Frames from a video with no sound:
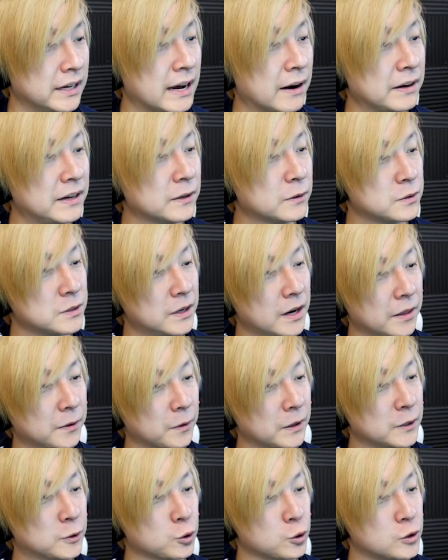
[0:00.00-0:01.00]
Now here's
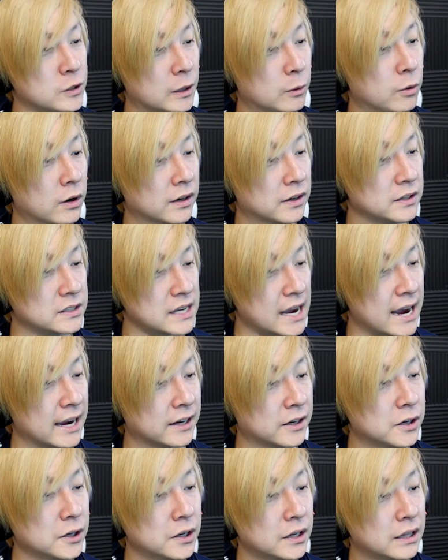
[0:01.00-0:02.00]
another interesting one, because I
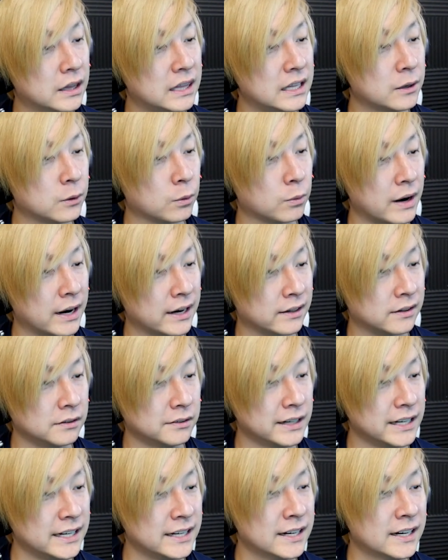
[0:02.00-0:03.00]
could
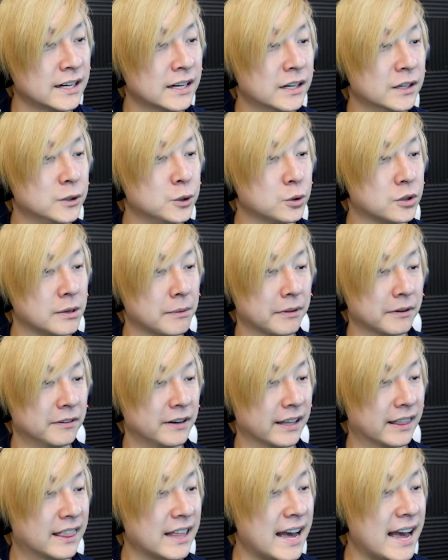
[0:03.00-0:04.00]
theoretically do something
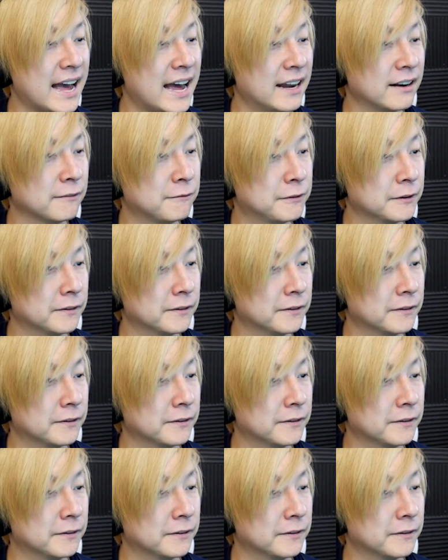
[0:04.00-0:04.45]
like that,